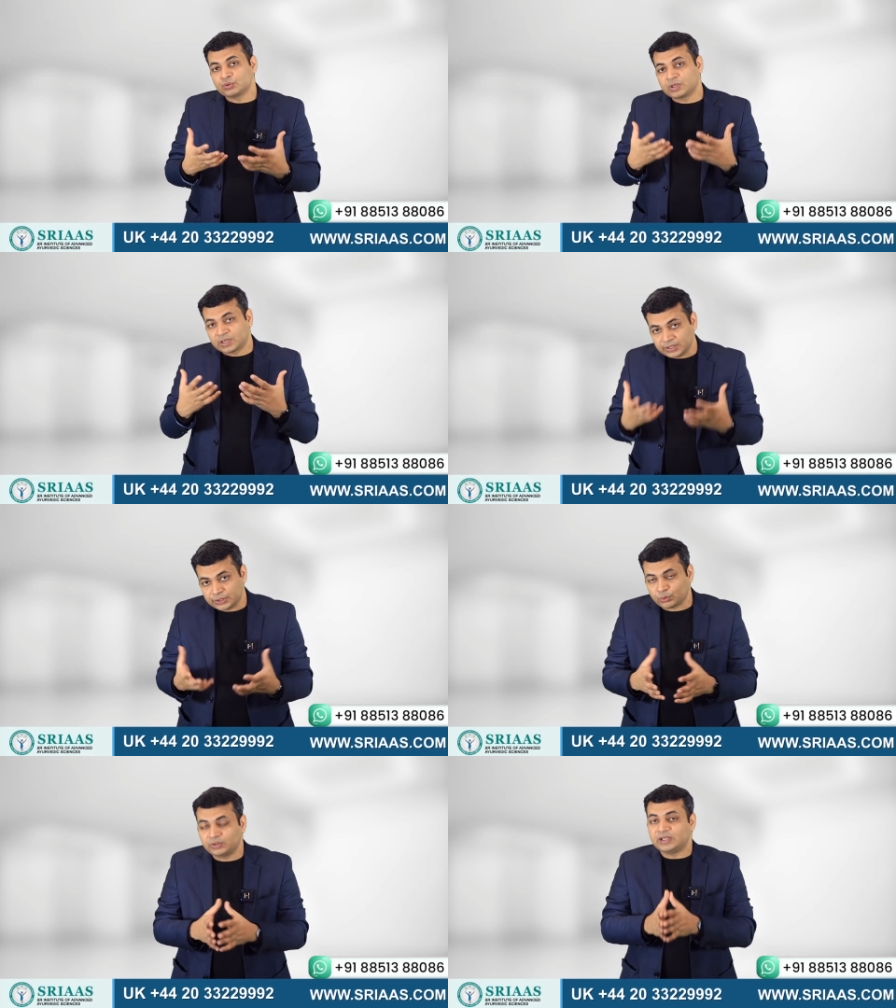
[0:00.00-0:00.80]
to
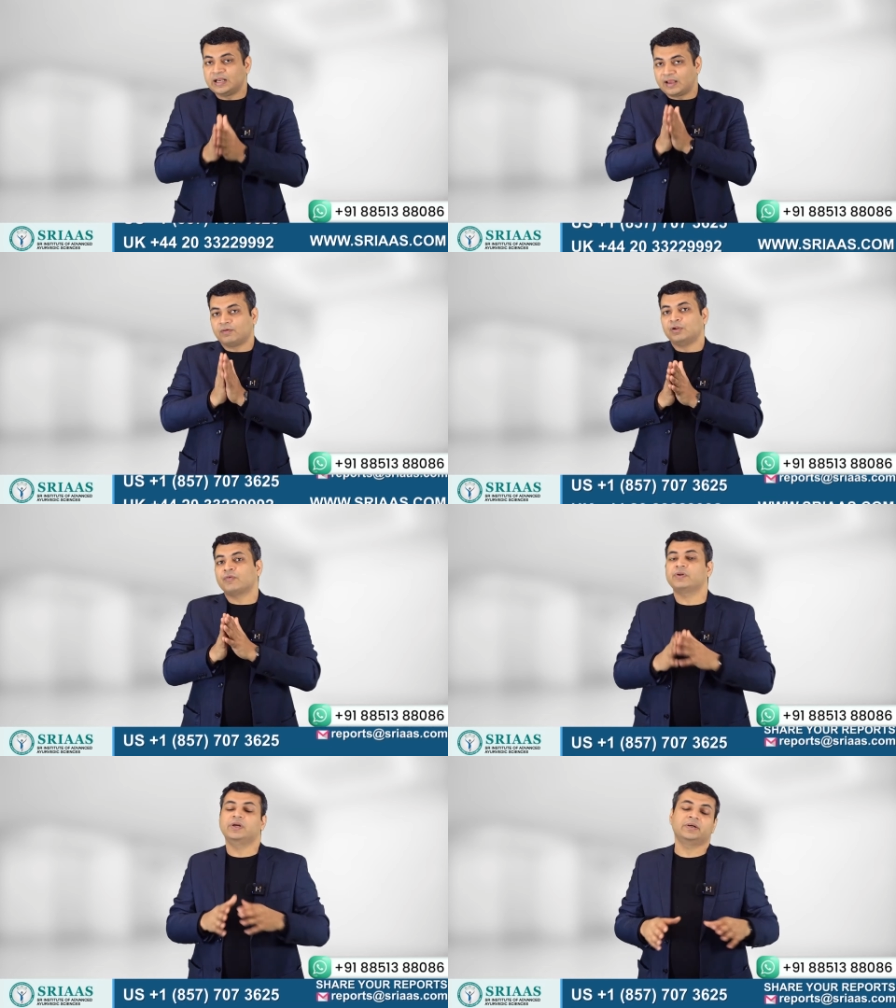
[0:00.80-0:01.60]
control the level
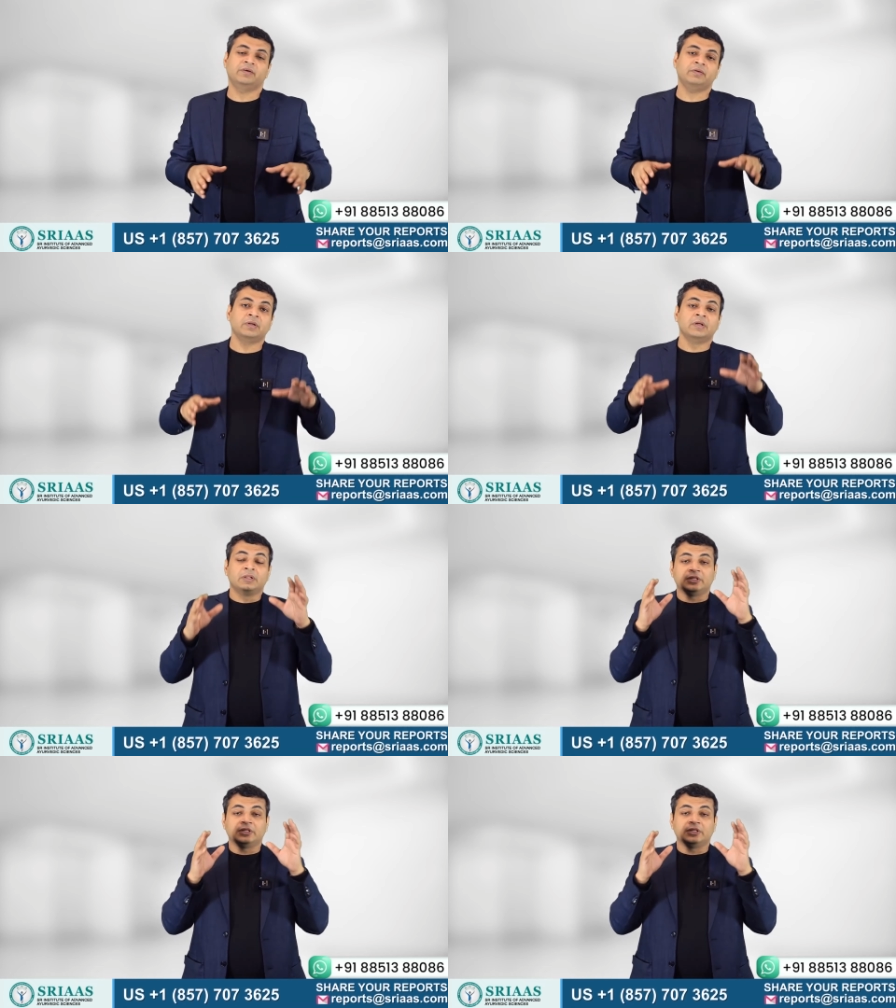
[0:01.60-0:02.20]
of creatinine,